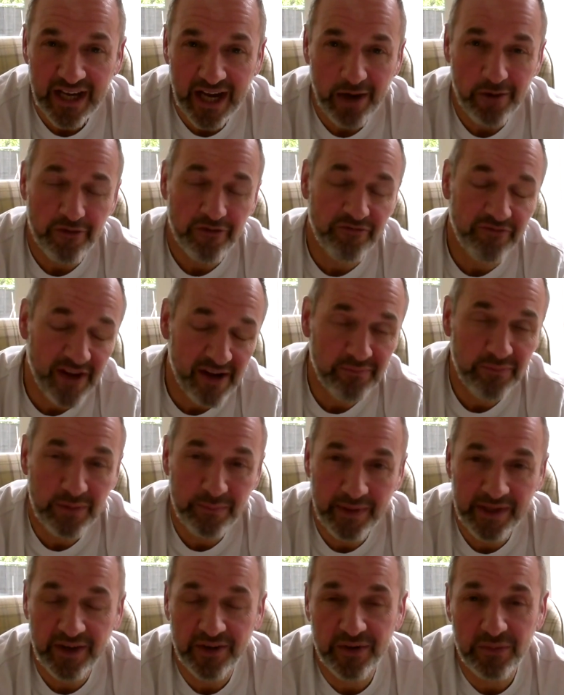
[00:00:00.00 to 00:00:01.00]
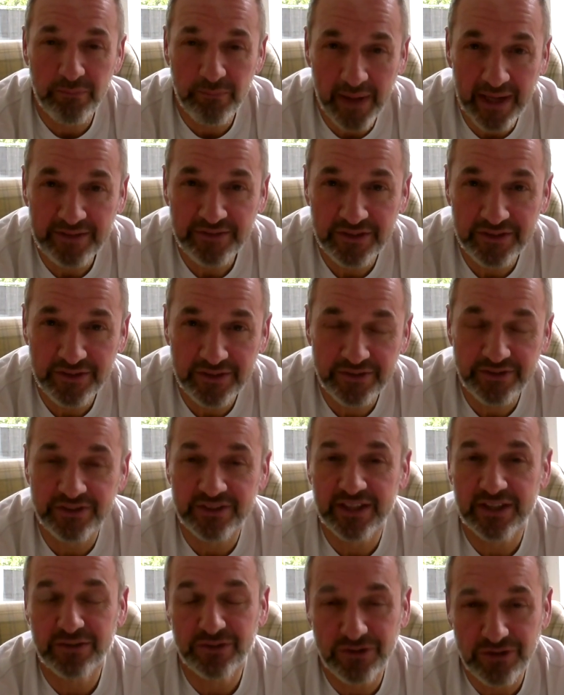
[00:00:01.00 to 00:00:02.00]
Our family may not abandon us,
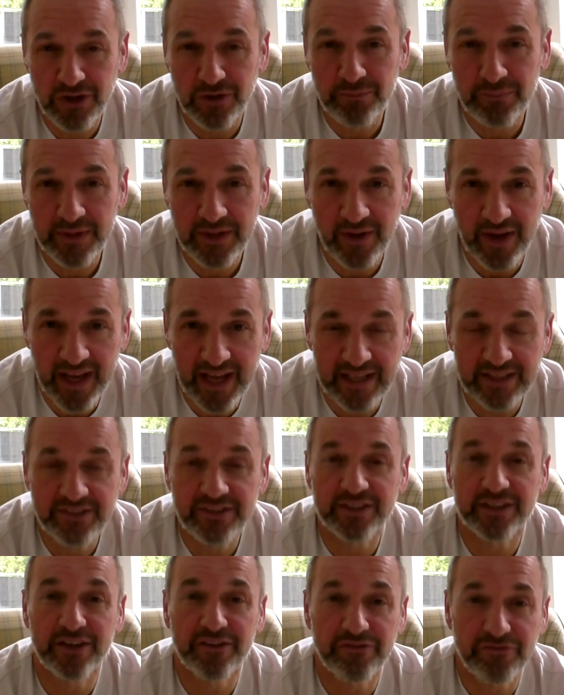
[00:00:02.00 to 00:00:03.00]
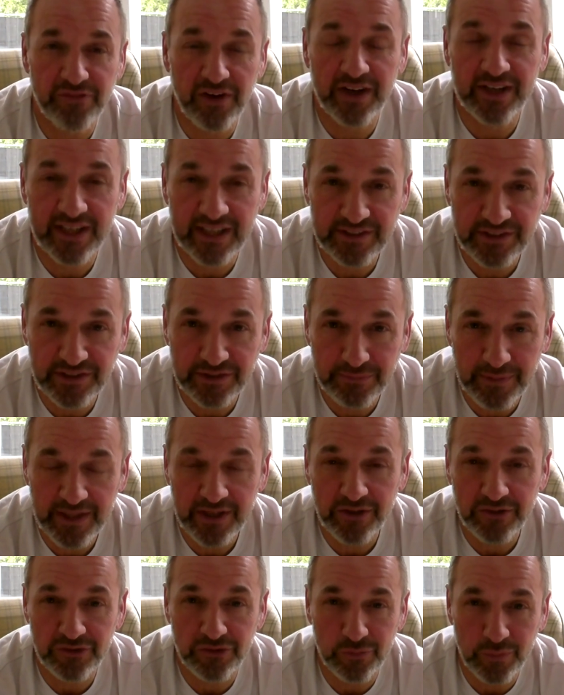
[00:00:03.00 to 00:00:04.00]
and our job may not end, and our finances may
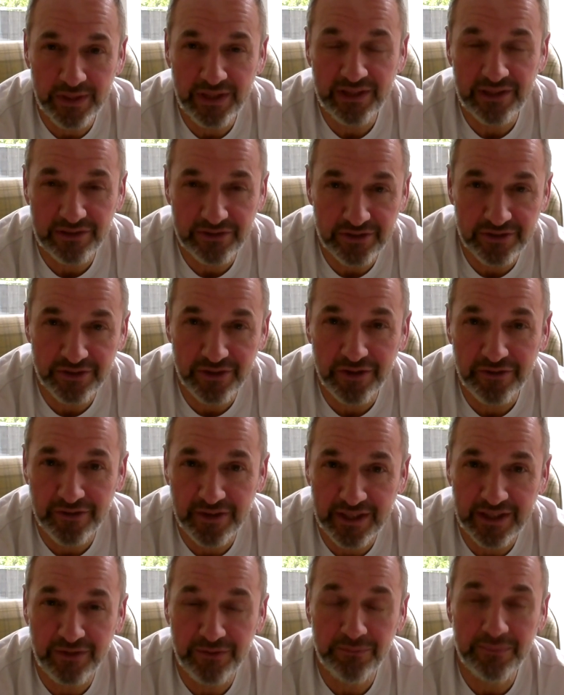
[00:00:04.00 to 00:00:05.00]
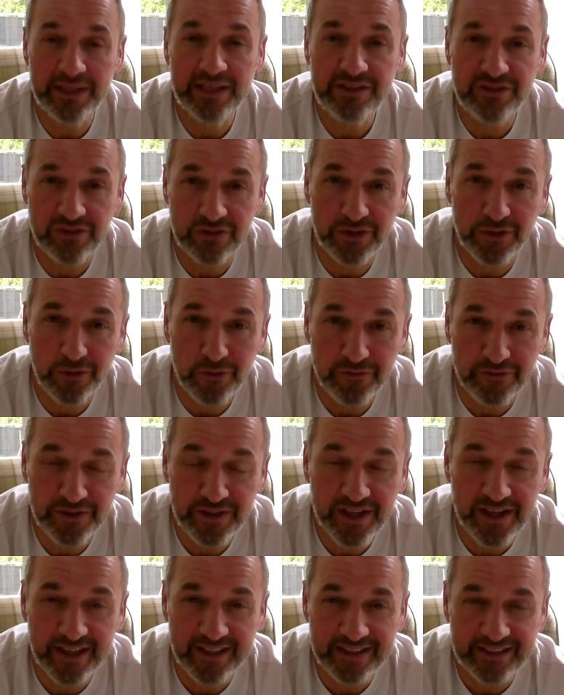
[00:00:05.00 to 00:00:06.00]
not dwindle to nothing immediately
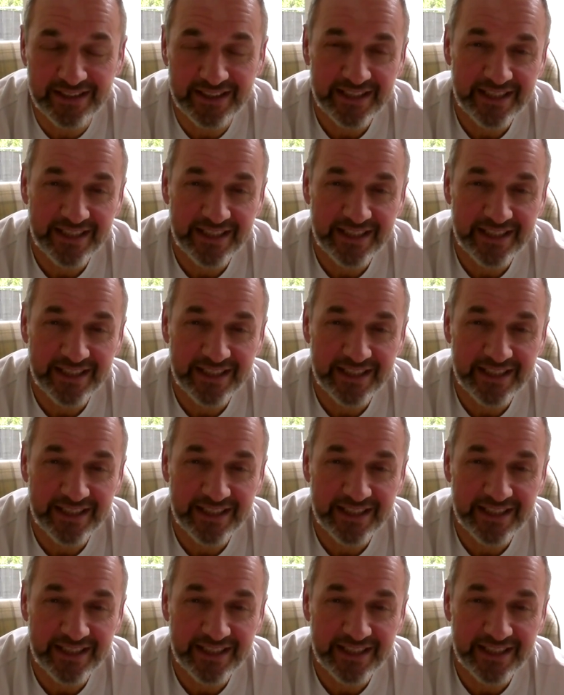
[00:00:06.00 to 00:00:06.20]
overnight,